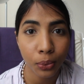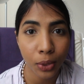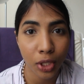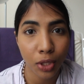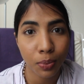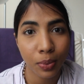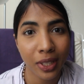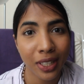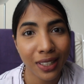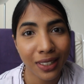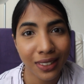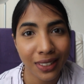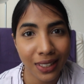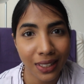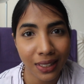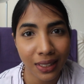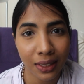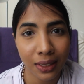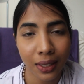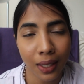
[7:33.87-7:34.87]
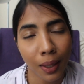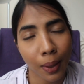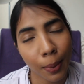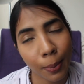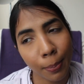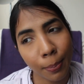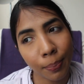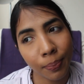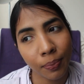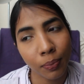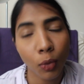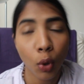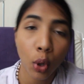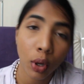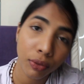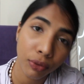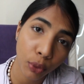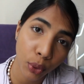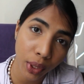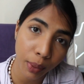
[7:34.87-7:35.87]
which place is
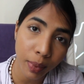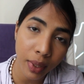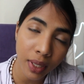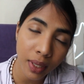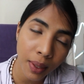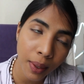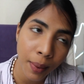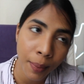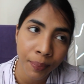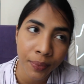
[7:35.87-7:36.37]
more affordable.